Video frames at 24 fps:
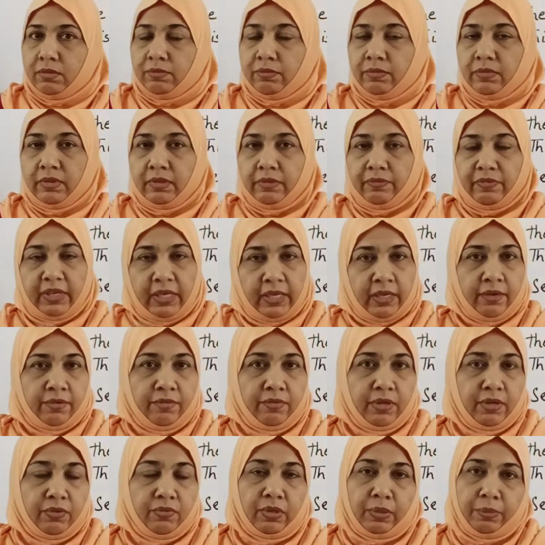
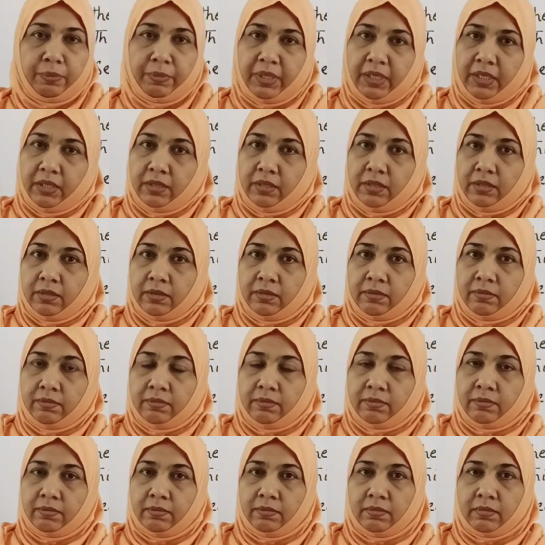whenever we meet,
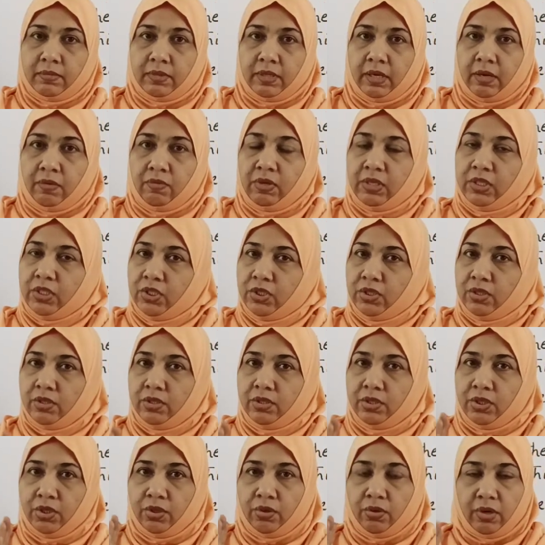I will
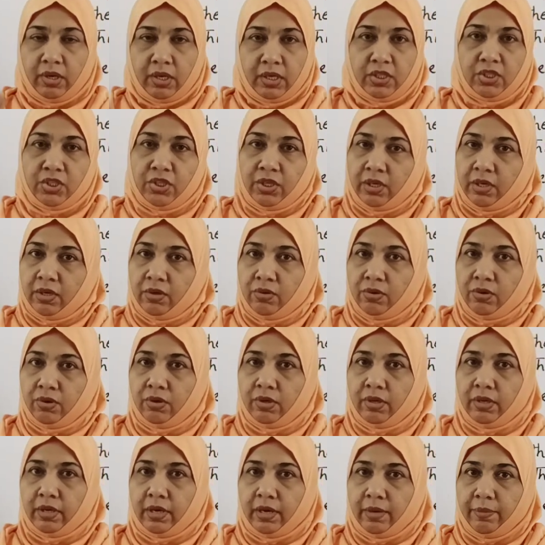surely check out
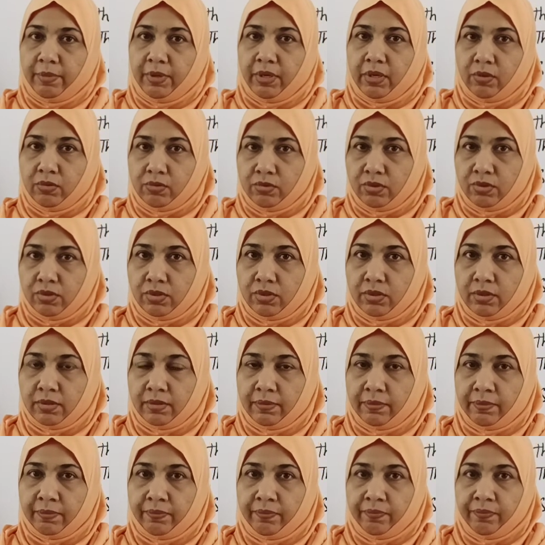your grammar notes.
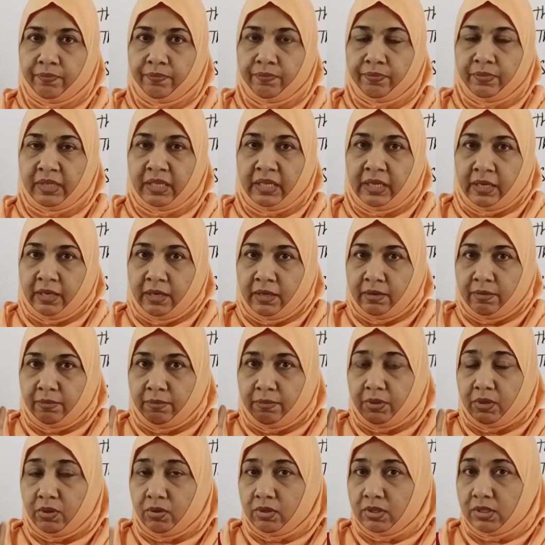
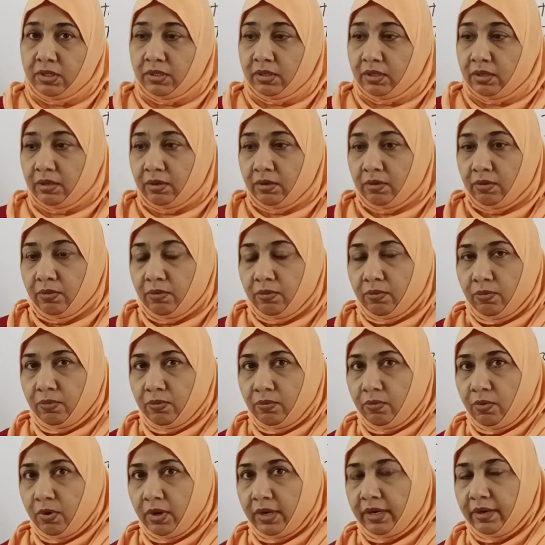Because
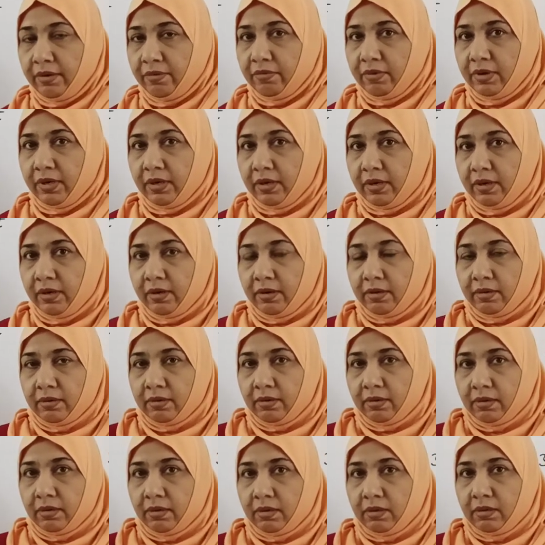whatever
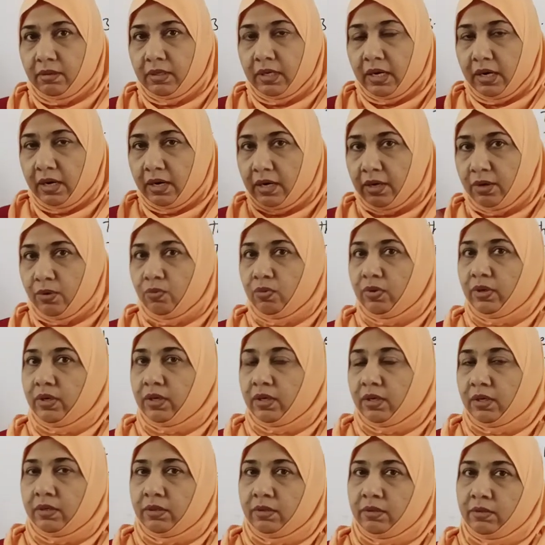the hard
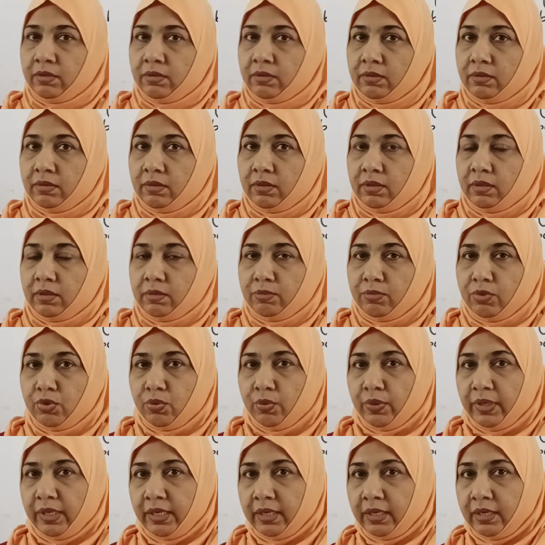work I'm
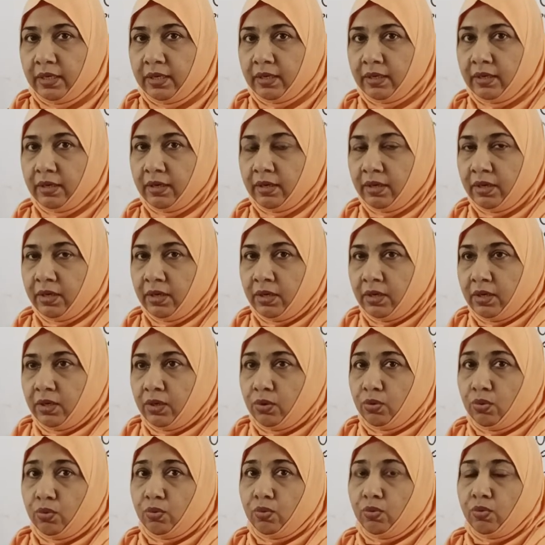doing here
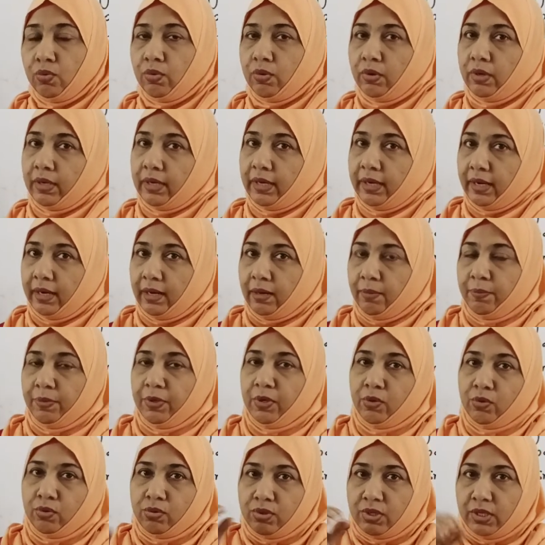to help
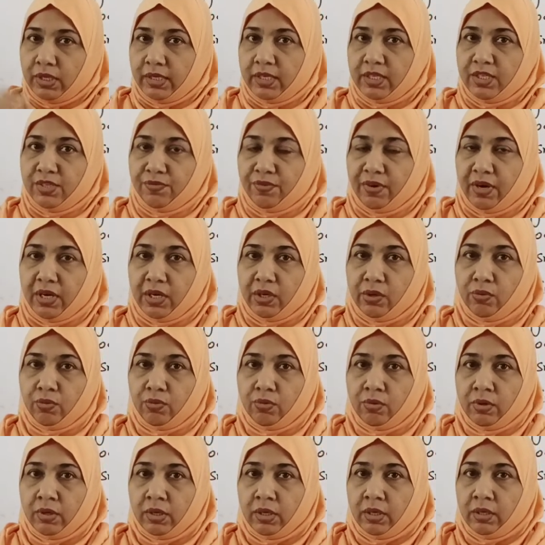you, to satisfy
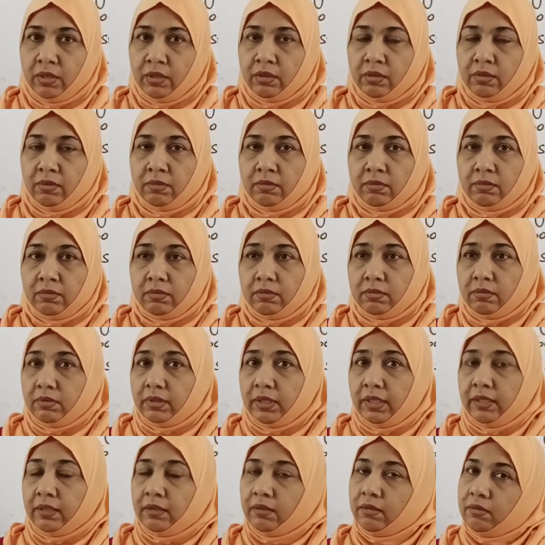you,
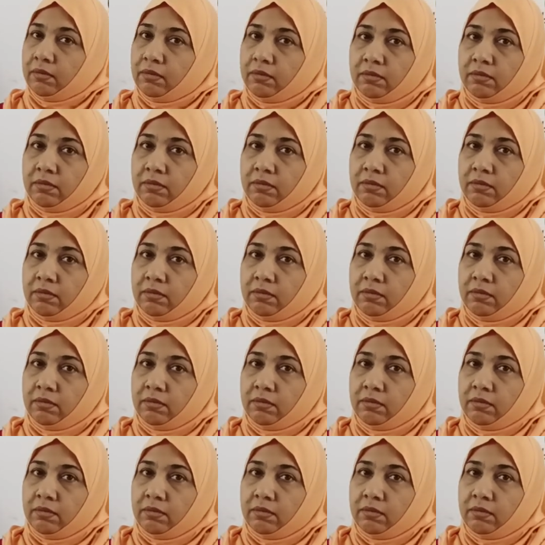then